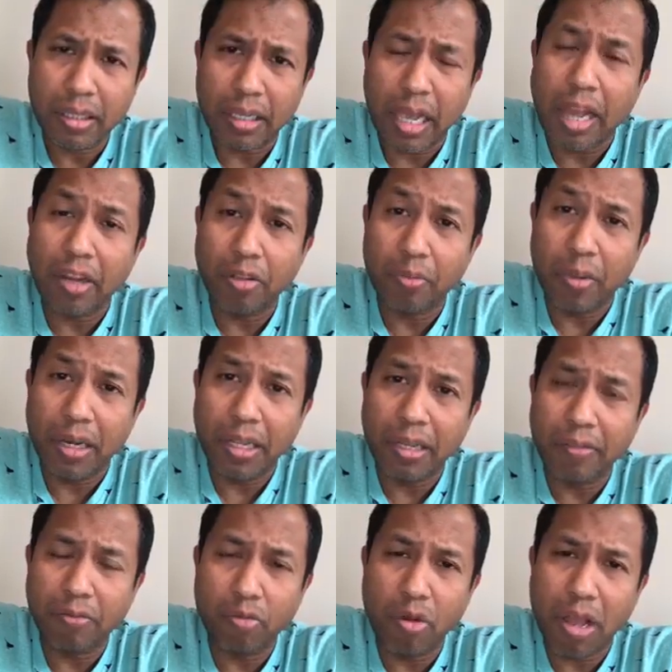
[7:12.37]
And you
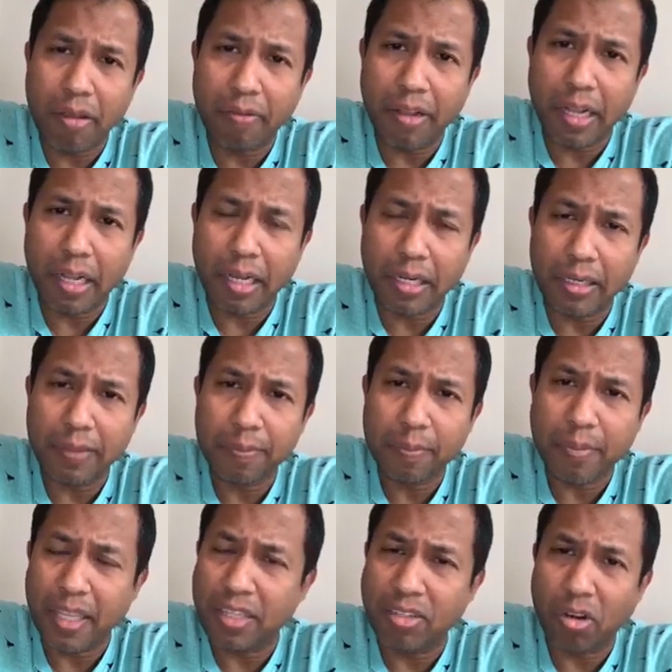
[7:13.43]
believe whoever
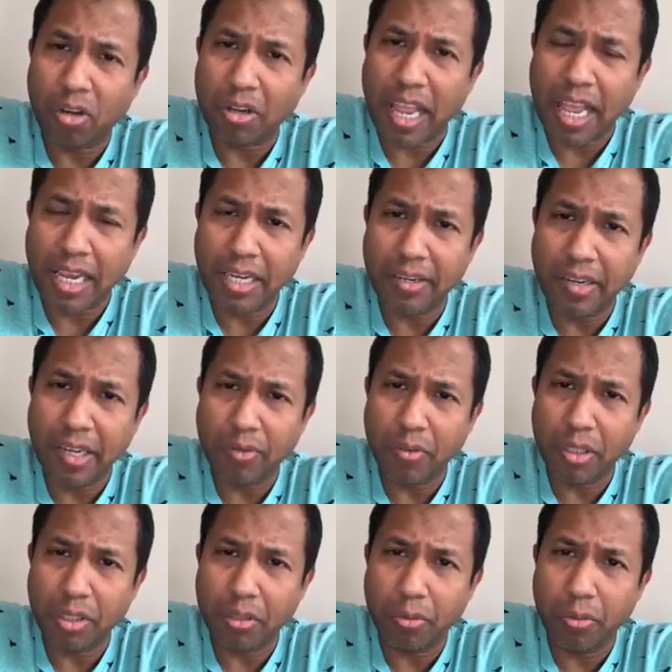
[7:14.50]
is not agreeing
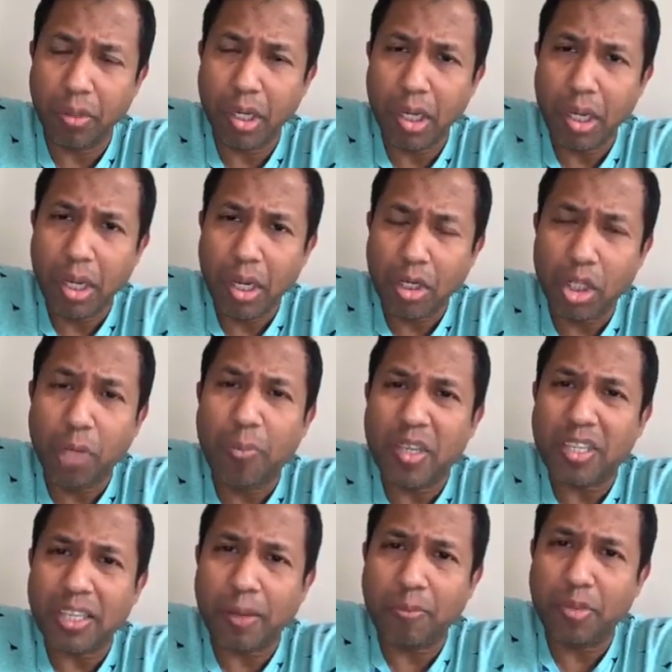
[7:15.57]
with you should be
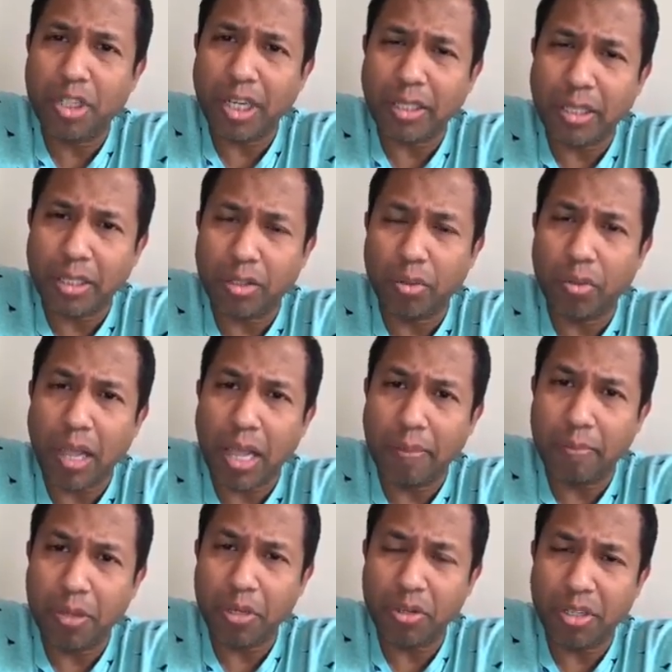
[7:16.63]
subjected to
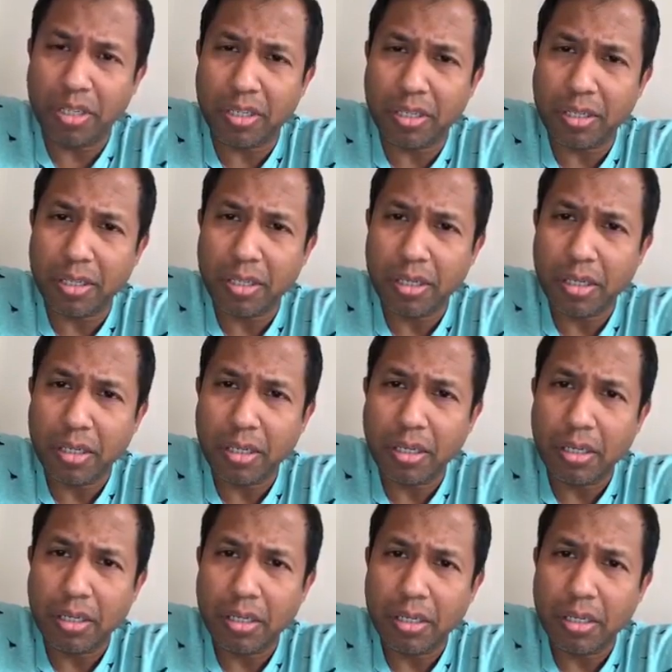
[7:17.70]
abuses,
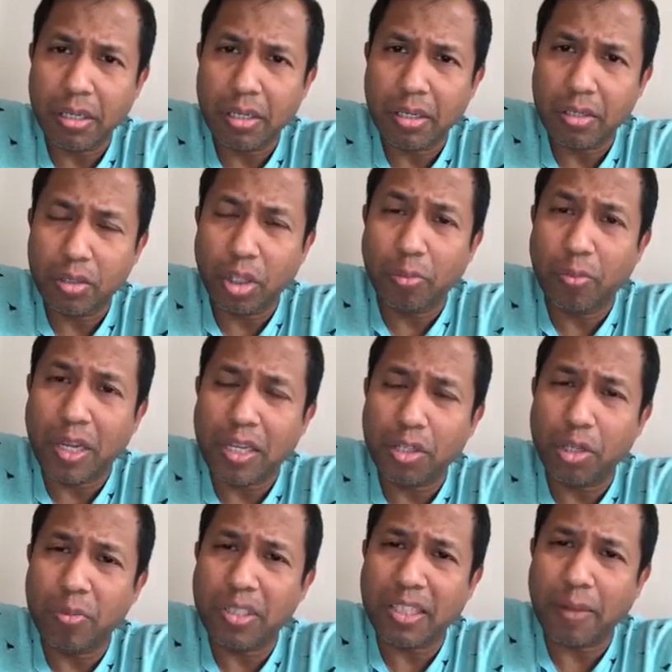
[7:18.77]
should be
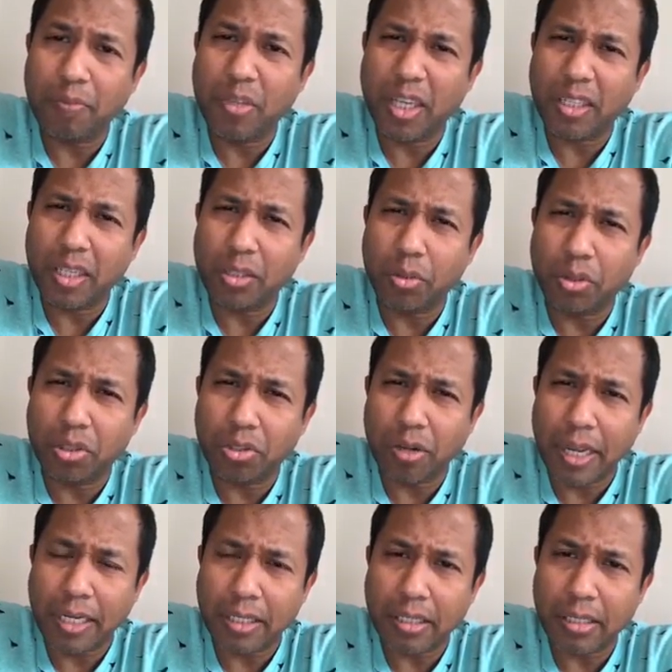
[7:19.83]
subjected to
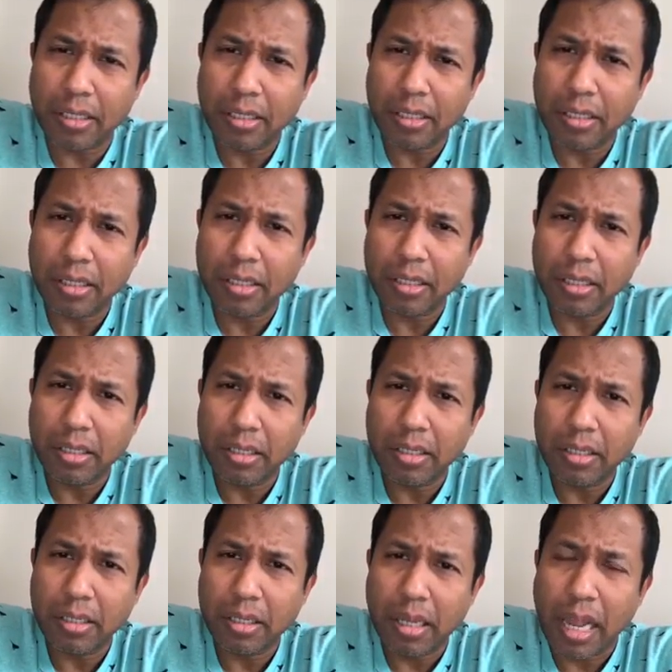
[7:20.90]
threats,
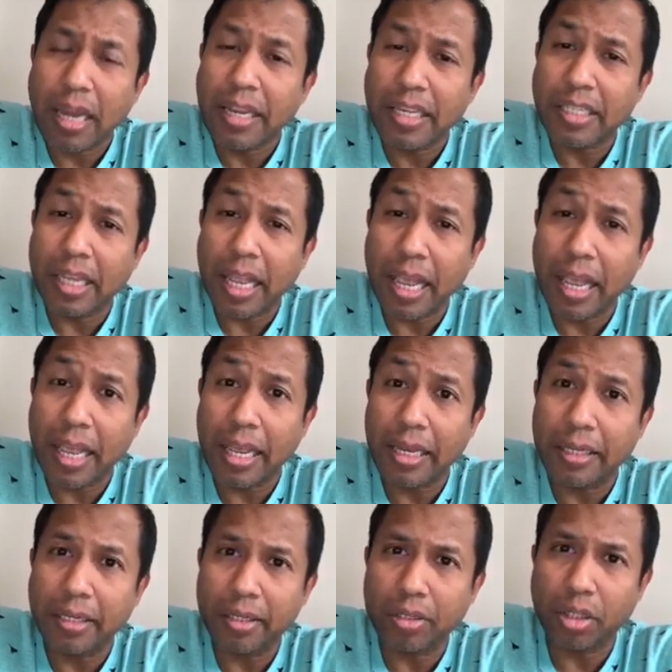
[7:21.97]
and his
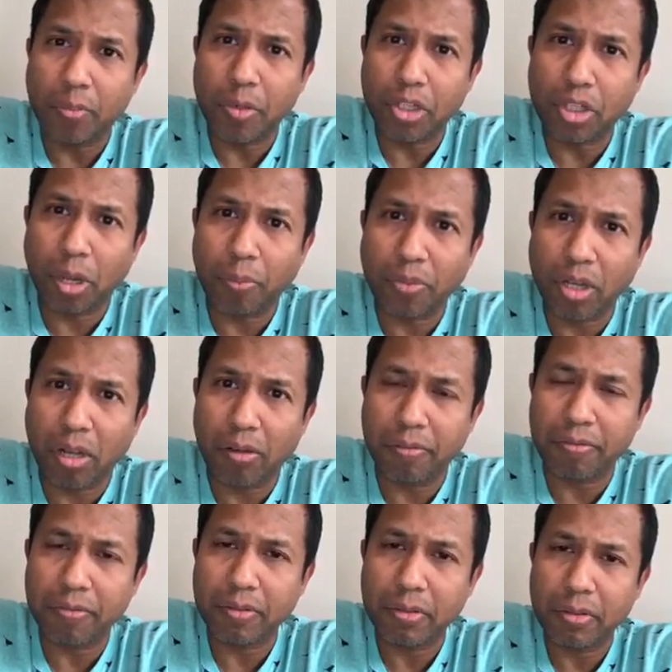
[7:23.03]
head should be chopped
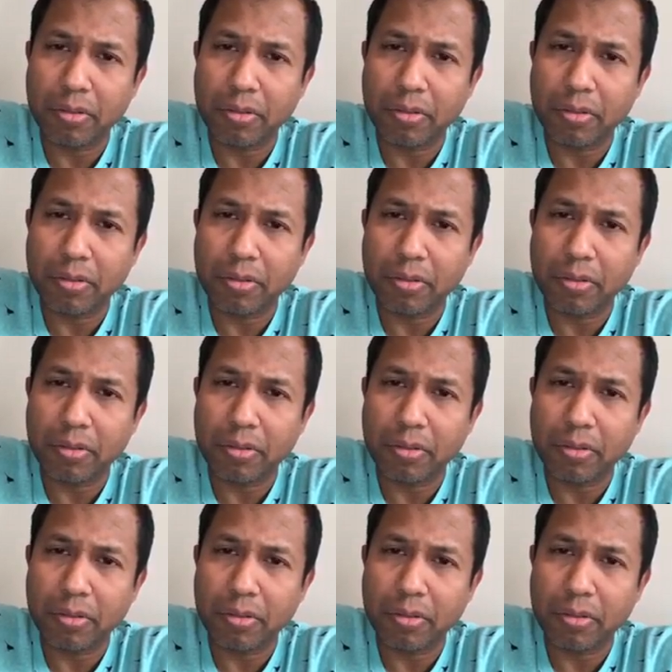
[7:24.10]
off.